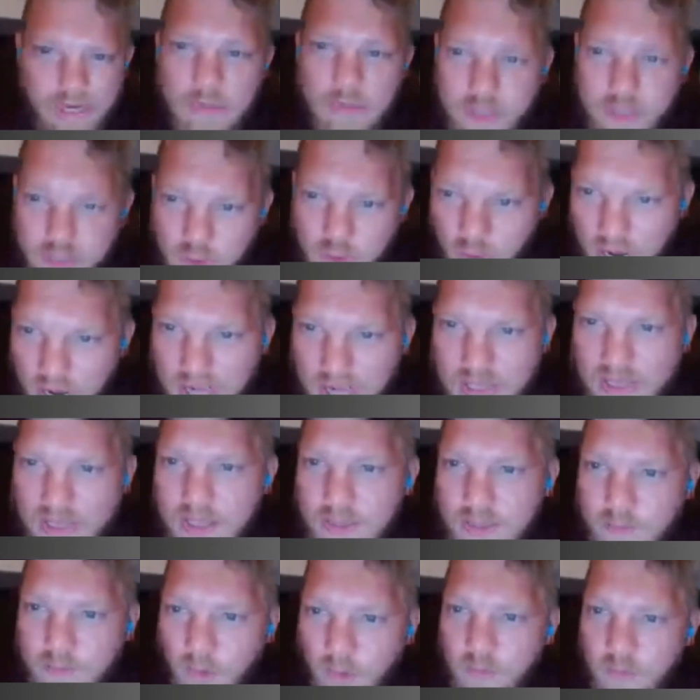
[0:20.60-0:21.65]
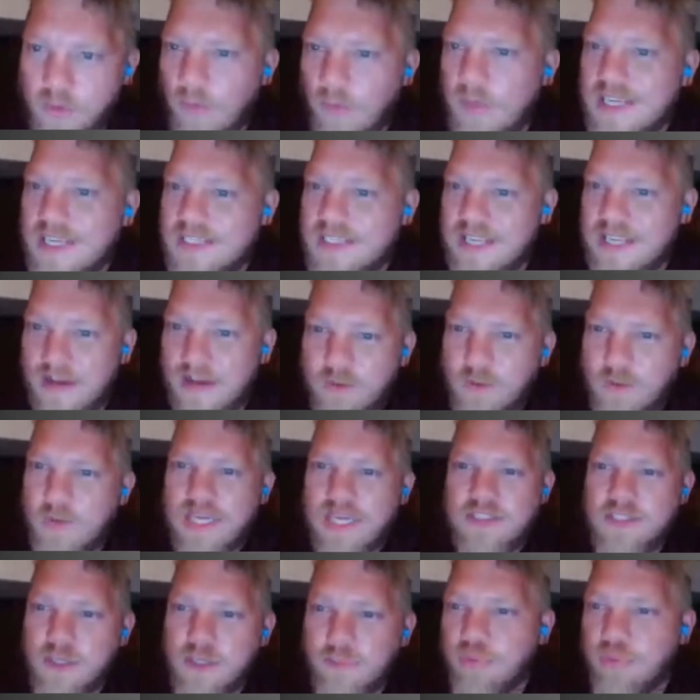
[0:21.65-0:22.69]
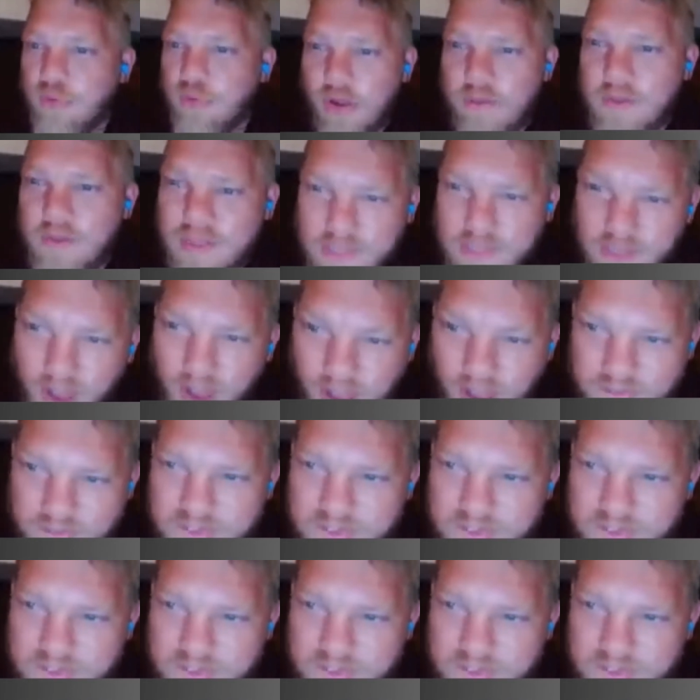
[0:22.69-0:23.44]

The money was great, but with only seven weeks of deployment,